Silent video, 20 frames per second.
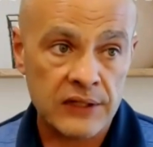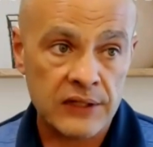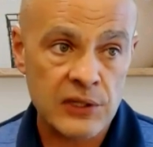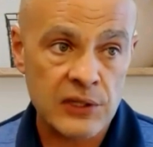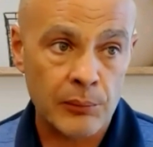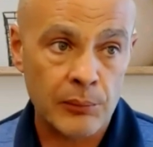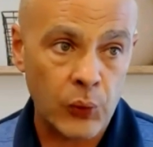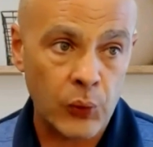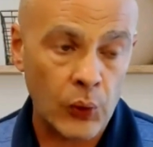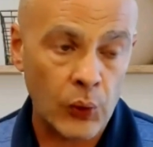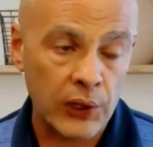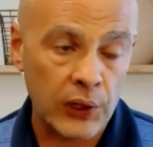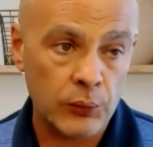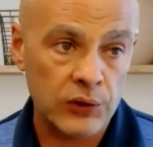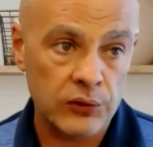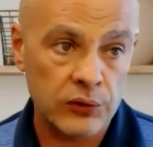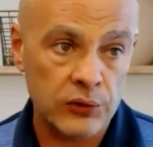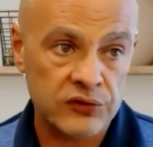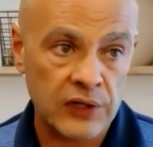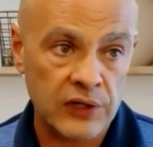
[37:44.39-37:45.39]
At some point,
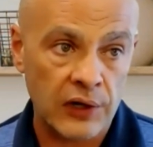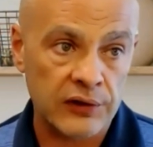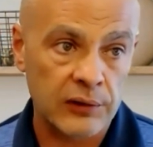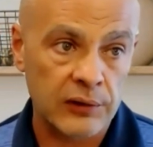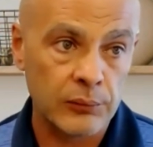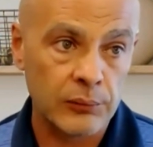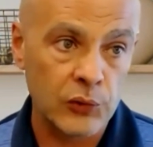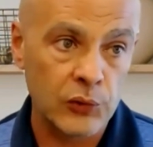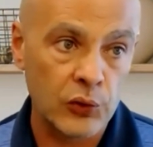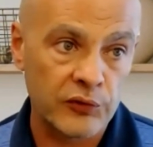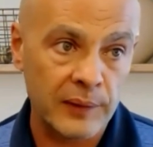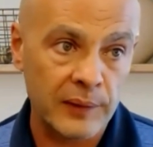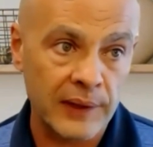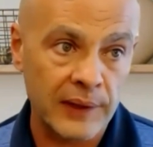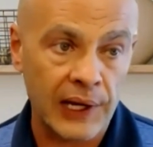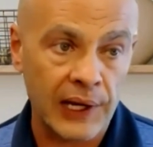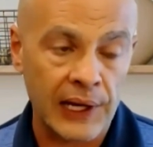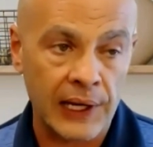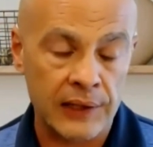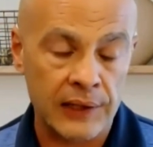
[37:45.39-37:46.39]
when you start to move
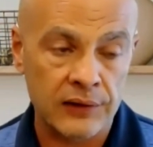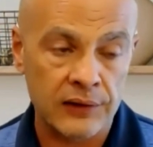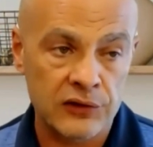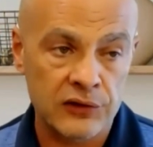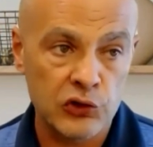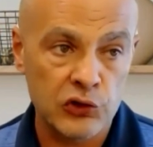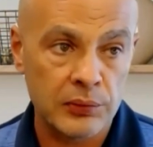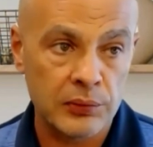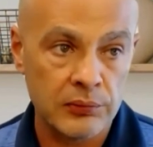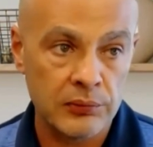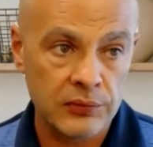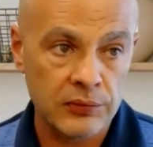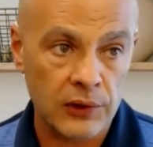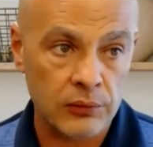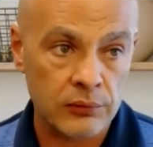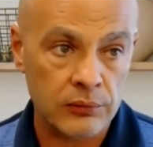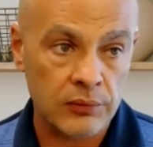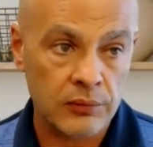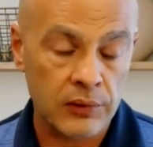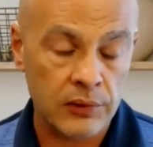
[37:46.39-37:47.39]
beyond
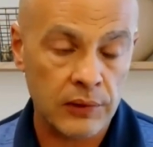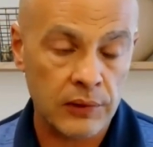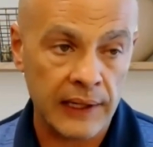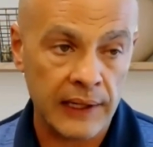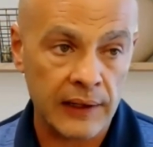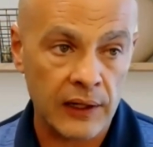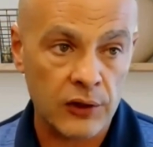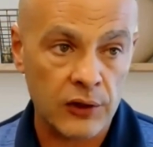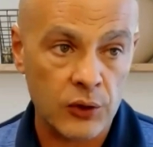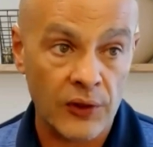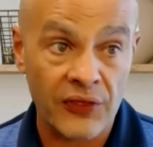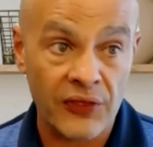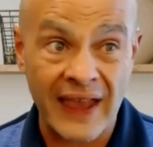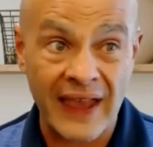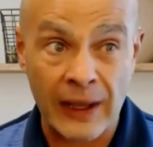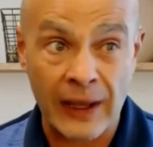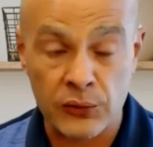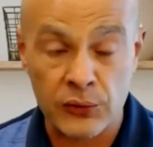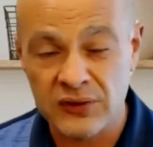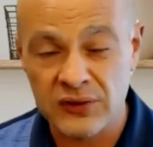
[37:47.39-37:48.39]
800 to
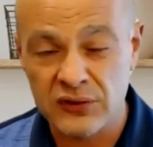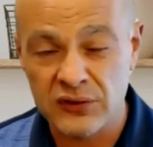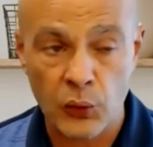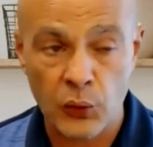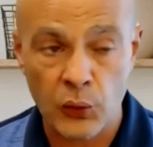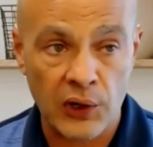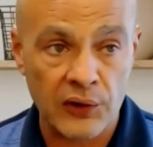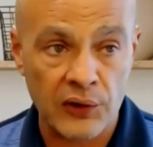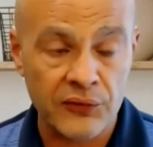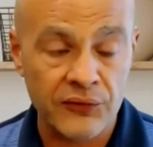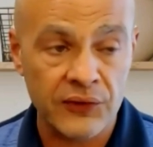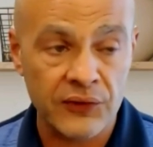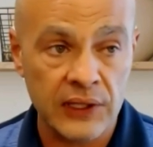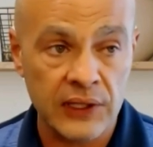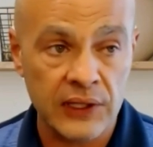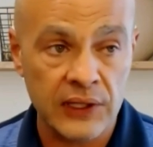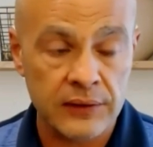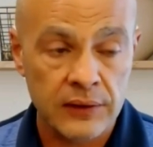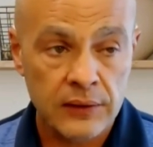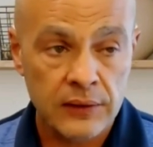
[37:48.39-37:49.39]
1,000 square
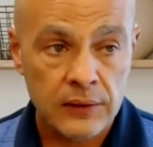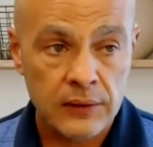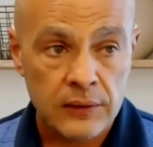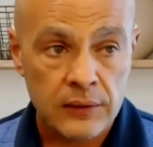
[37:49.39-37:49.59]
feet